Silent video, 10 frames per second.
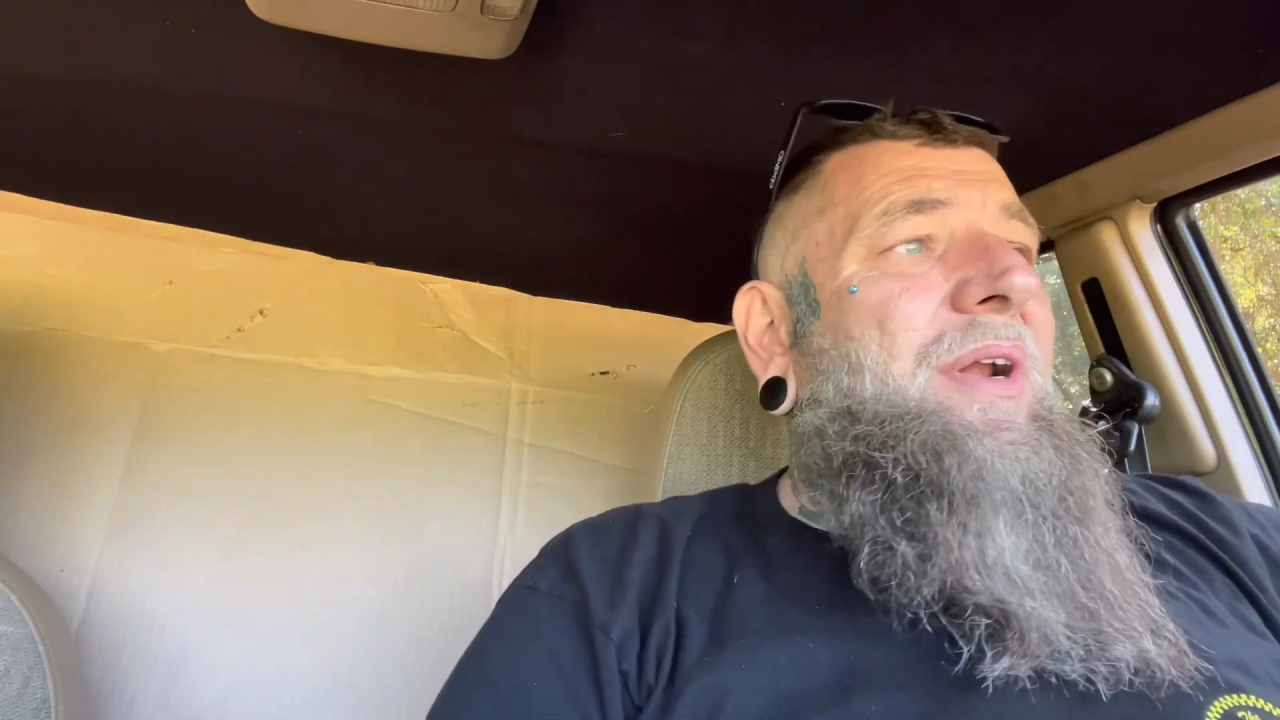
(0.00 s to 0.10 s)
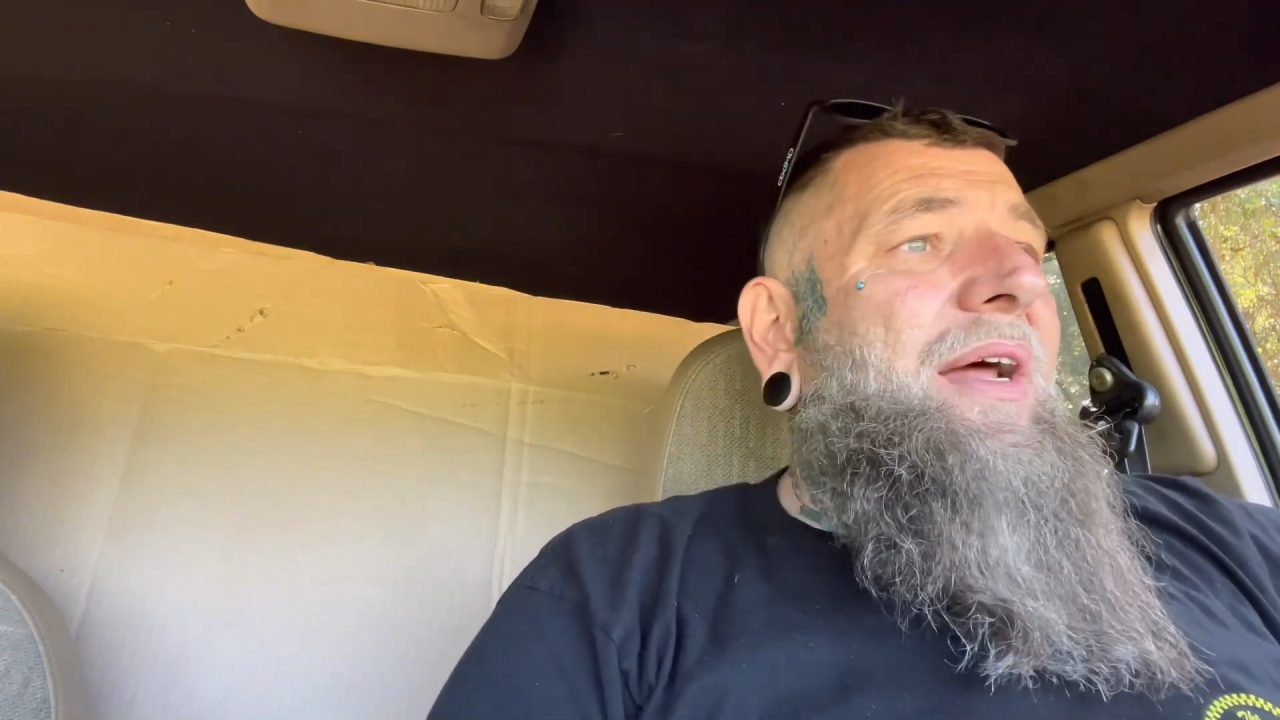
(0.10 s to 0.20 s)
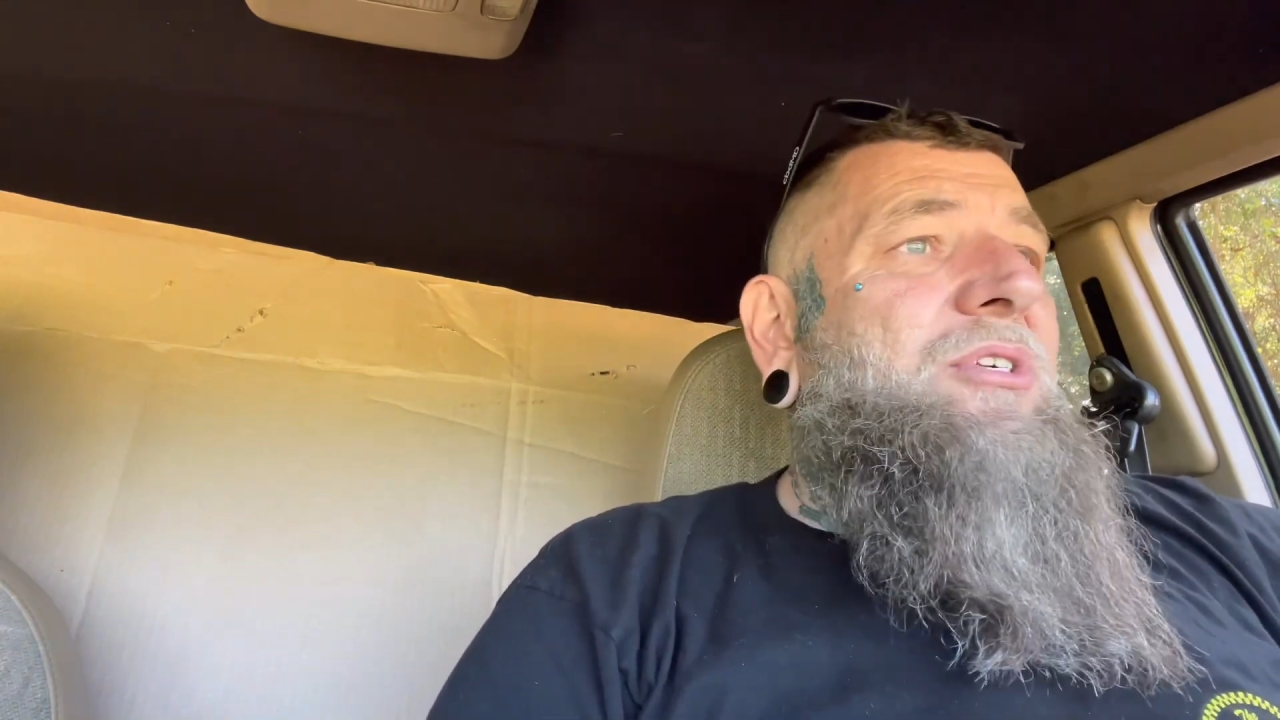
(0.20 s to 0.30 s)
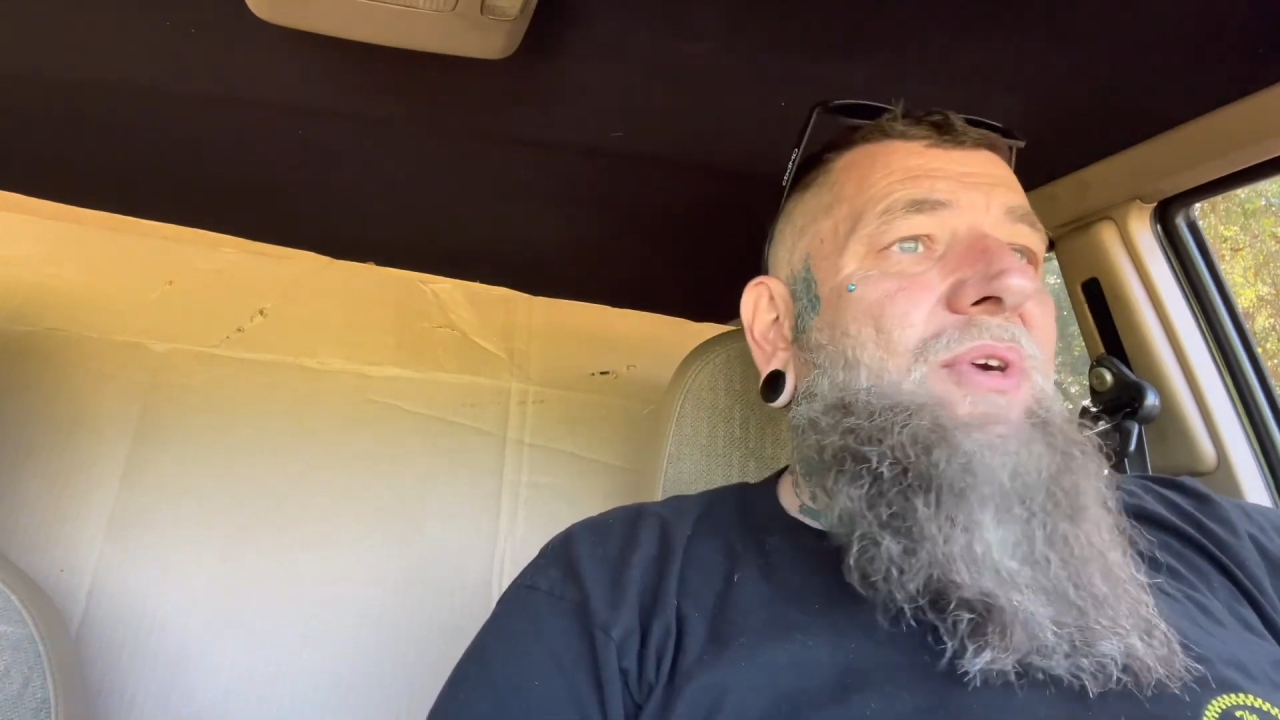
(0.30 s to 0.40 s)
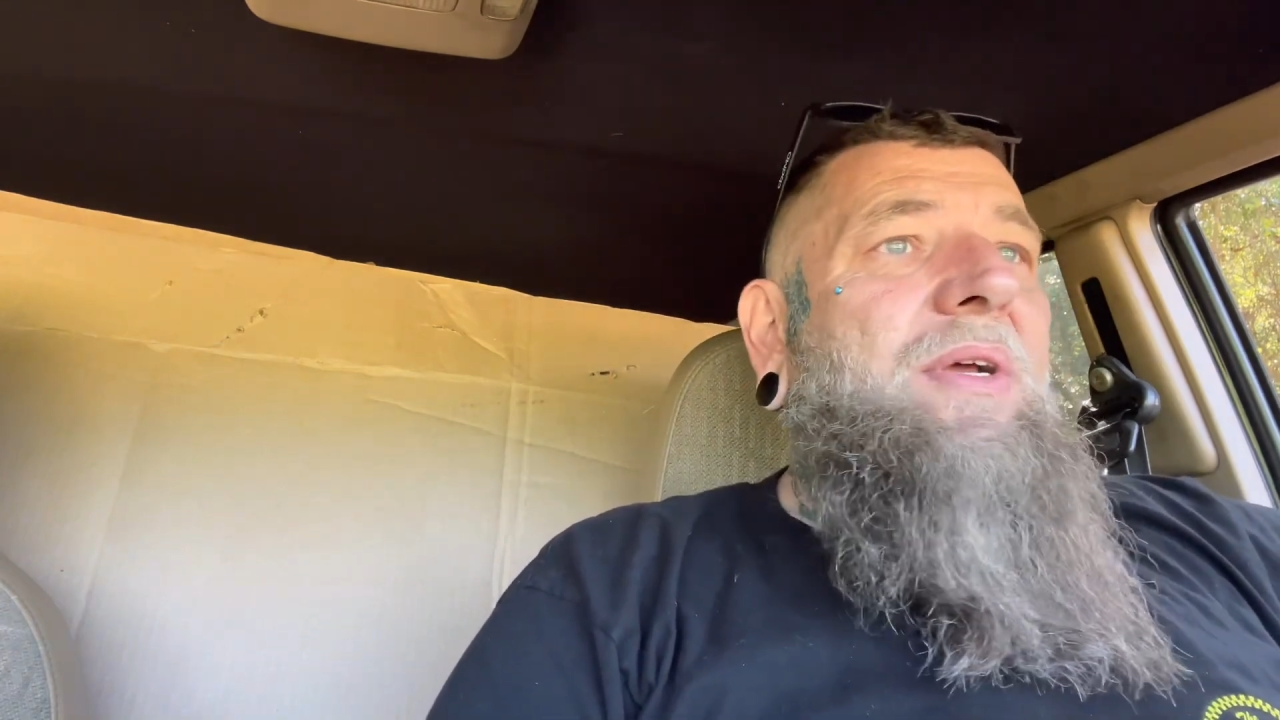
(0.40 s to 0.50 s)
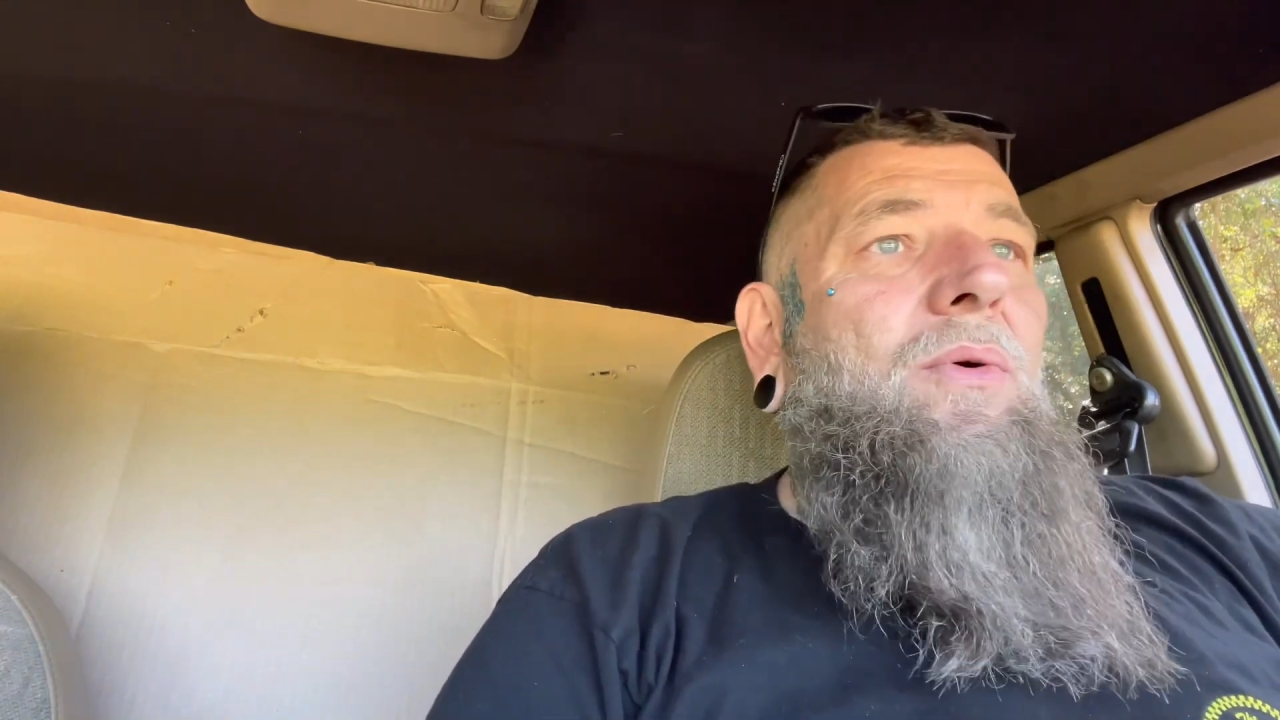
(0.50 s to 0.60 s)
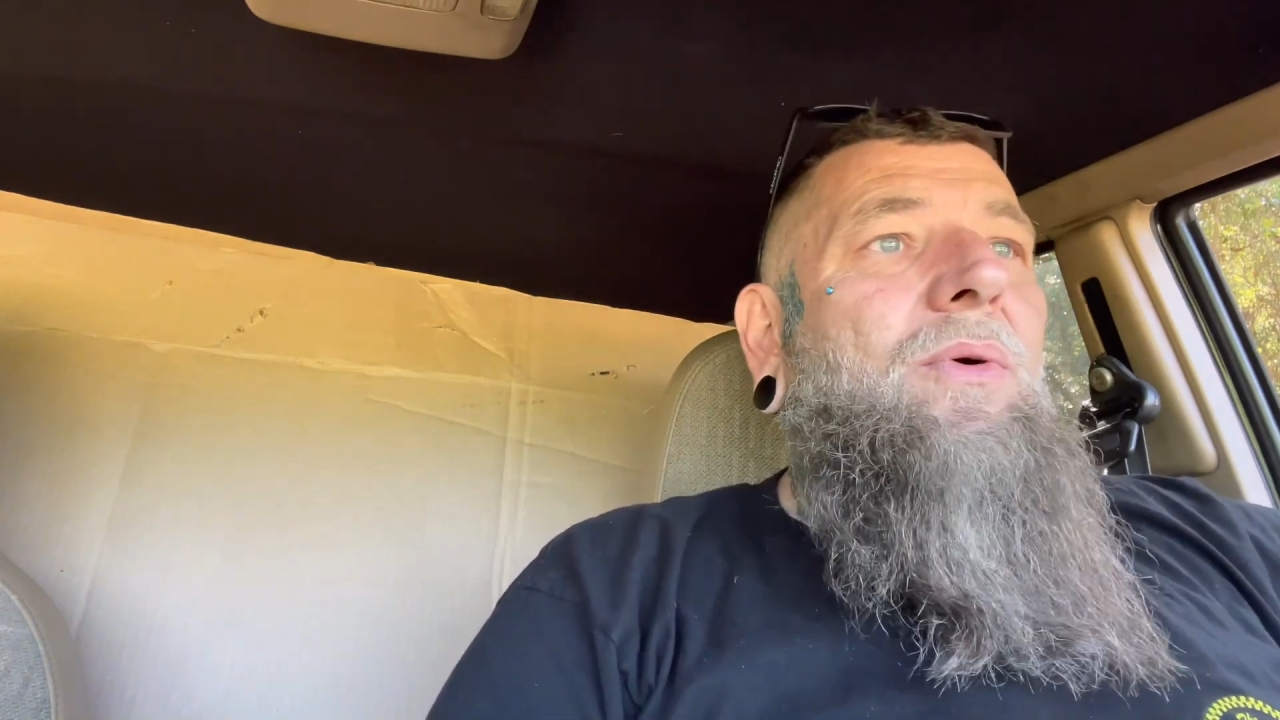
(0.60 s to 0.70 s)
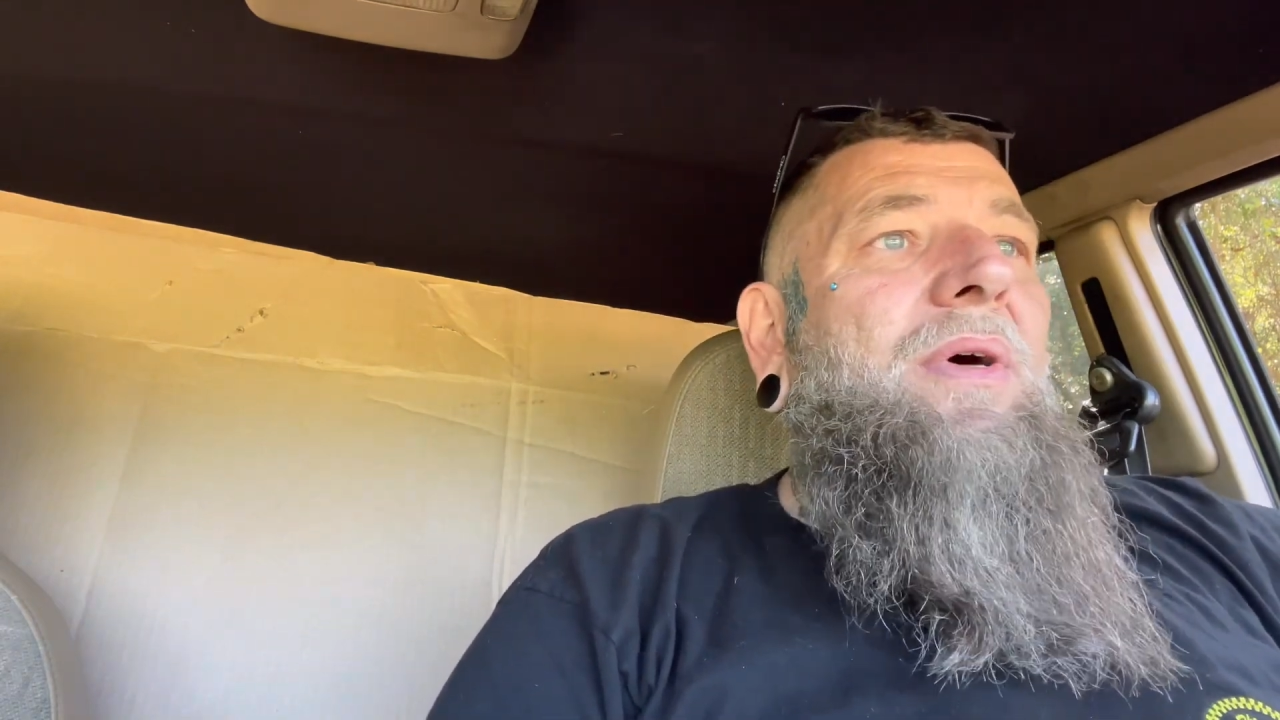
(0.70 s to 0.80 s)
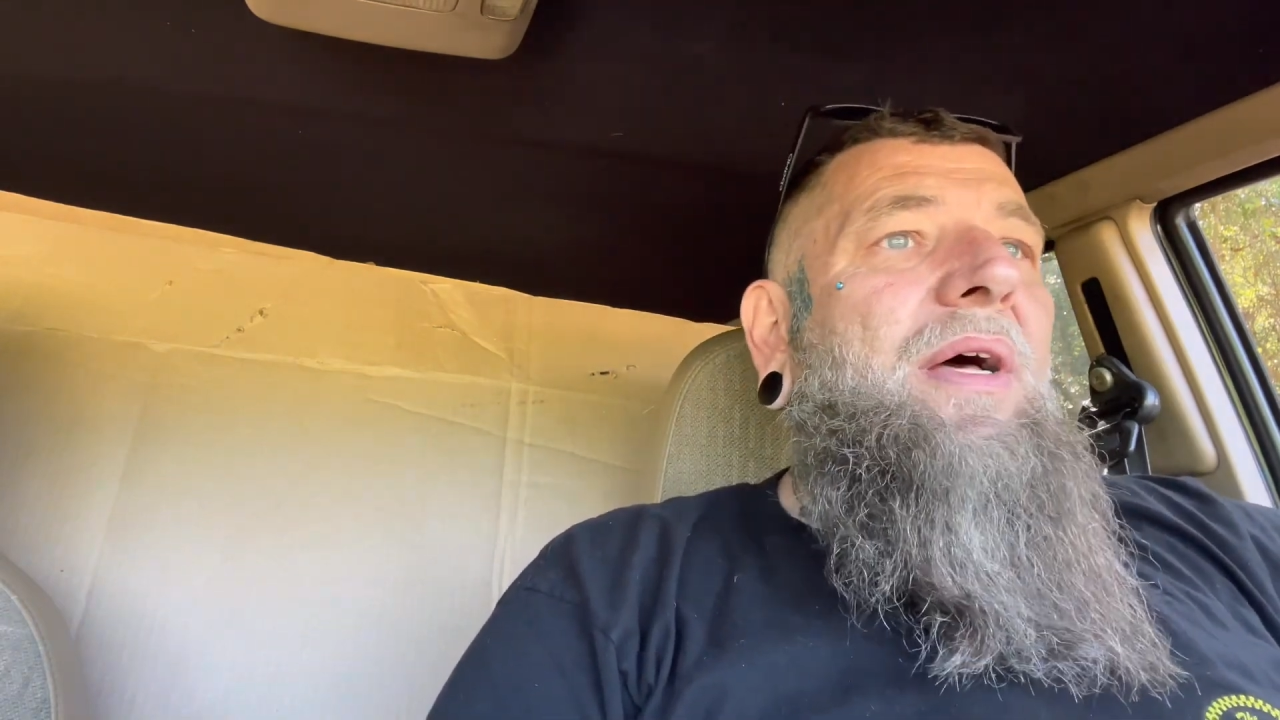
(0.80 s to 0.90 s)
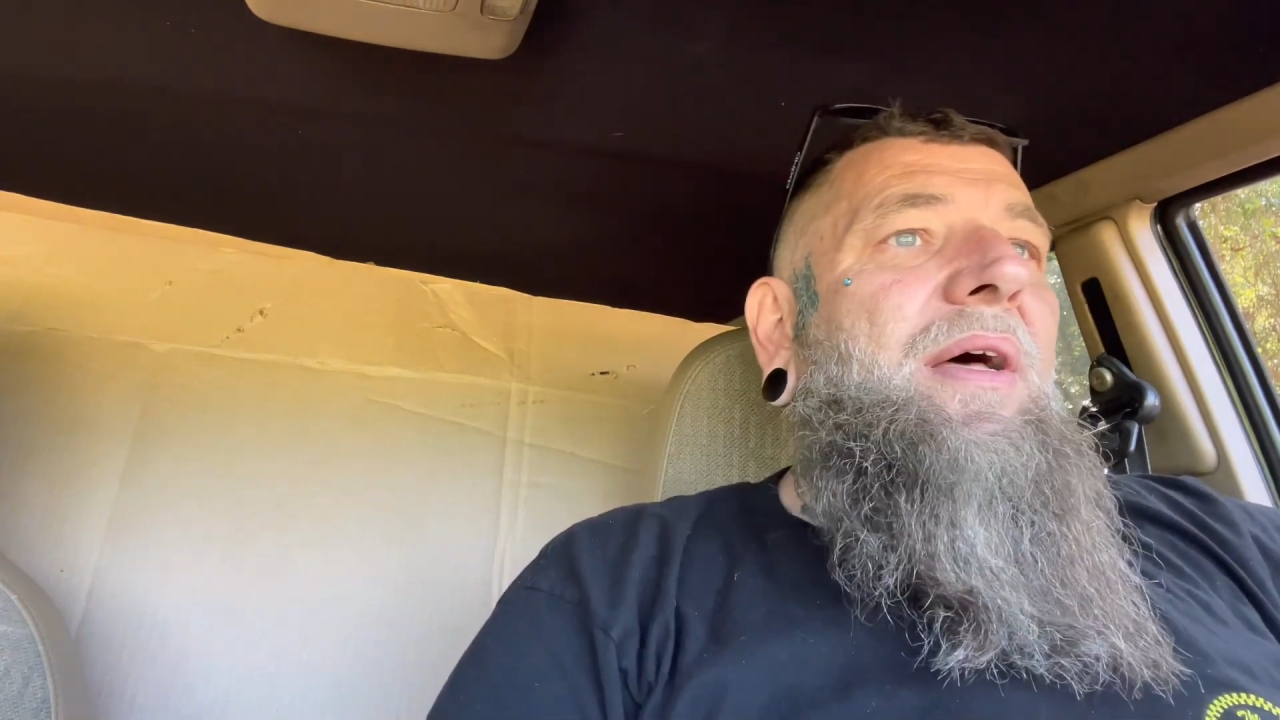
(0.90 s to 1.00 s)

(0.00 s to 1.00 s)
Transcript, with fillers: electrical.